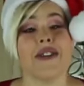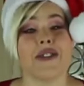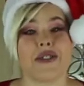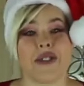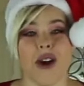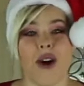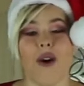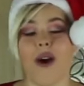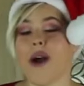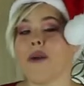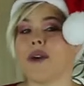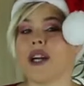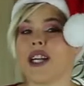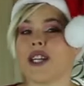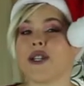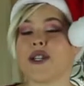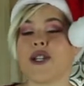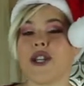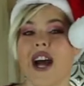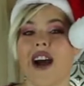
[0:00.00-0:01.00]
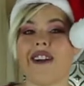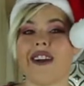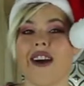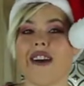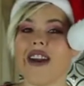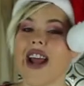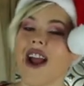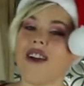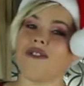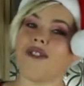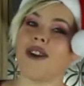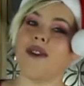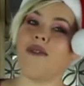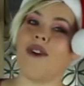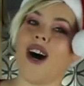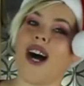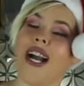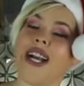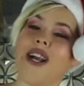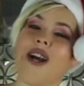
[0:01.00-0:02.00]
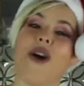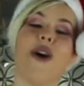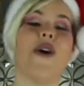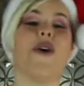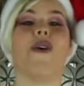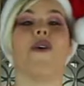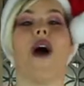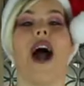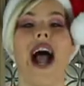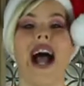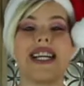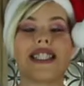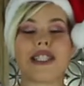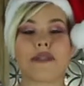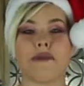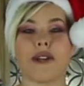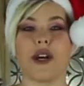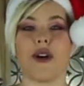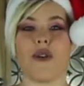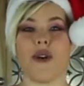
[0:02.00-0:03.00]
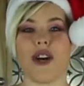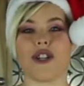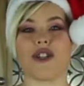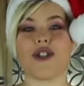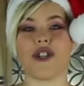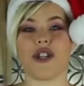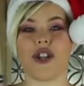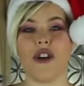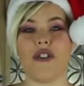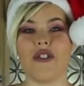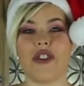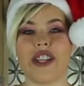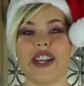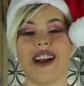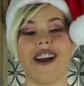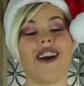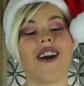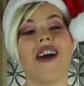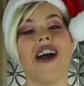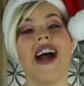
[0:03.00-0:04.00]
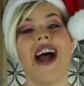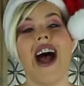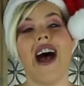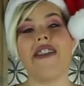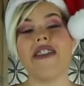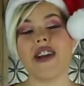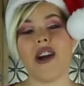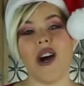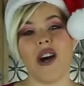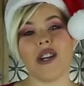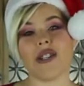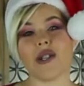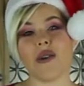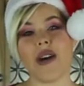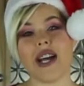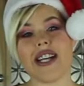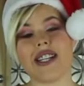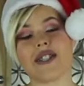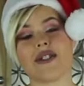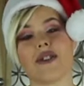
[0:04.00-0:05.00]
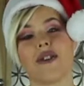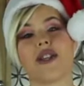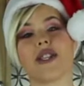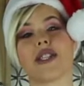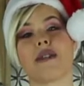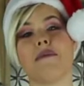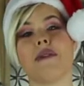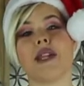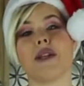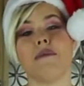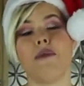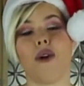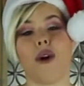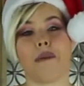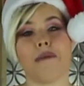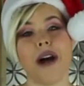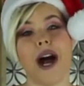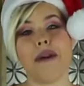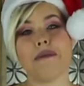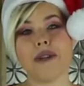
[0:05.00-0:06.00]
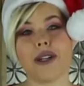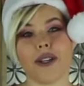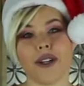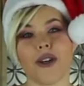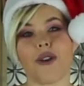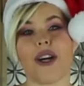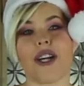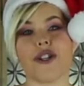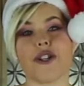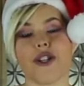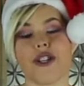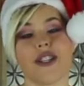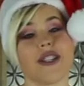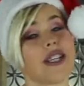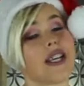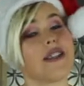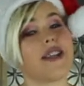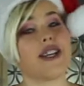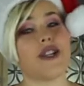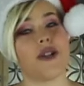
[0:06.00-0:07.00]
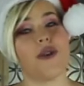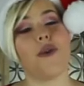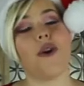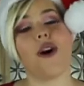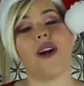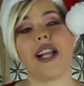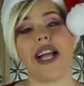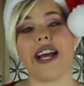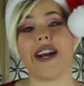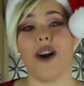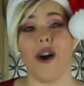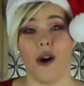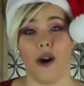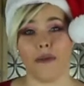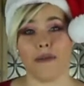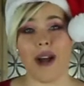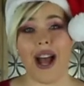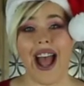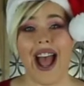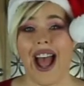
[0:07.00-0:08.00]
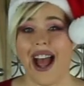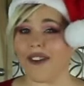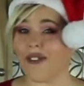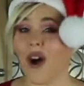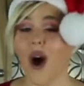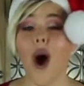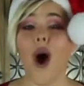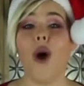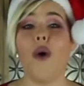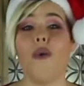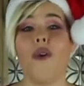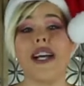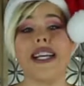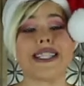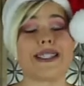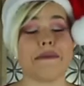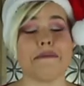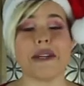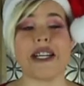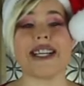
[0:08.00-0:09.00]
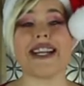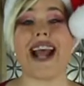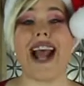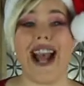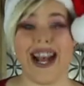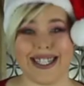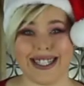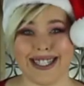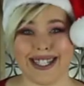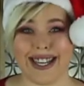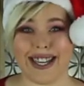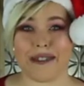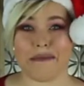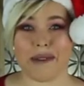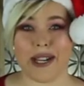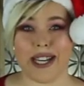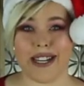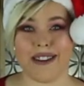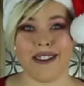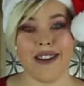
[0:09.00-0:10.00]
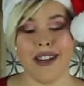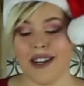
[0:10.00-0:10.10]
So I wanted to shout out everyone who asked me a question over there and then also answer some of the more popular questions that you all at home have always been asking me.